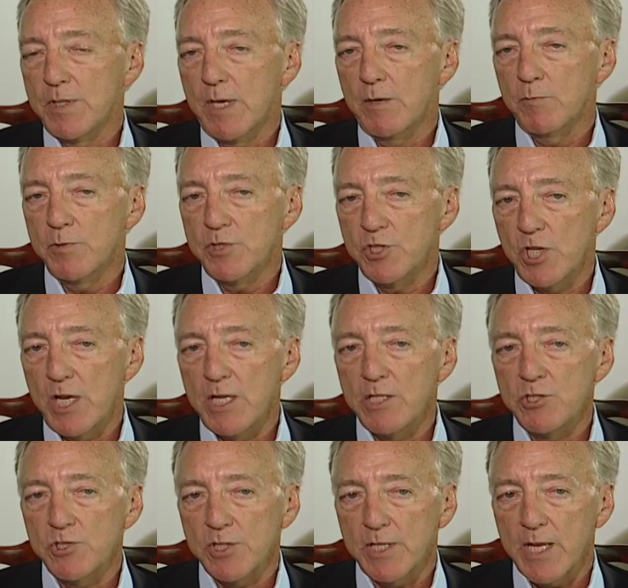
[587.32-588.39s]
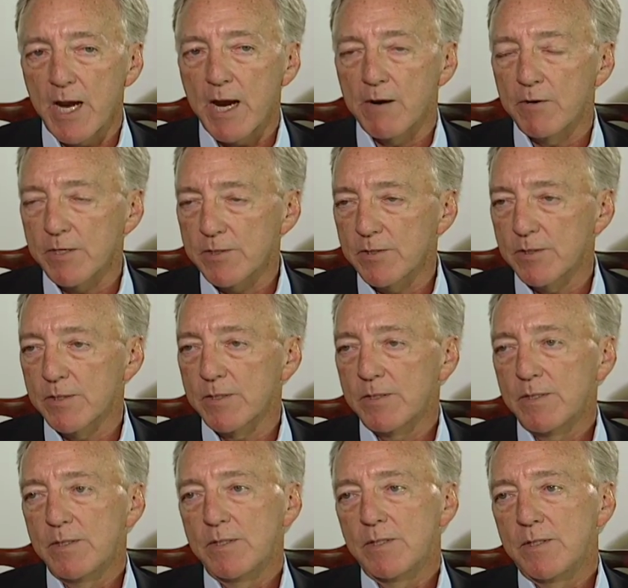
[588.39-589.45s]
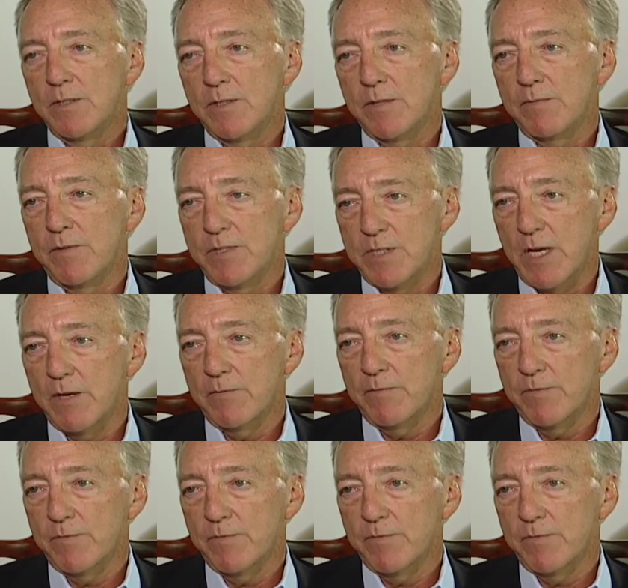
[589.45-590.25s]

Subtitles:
that it would change the character of the town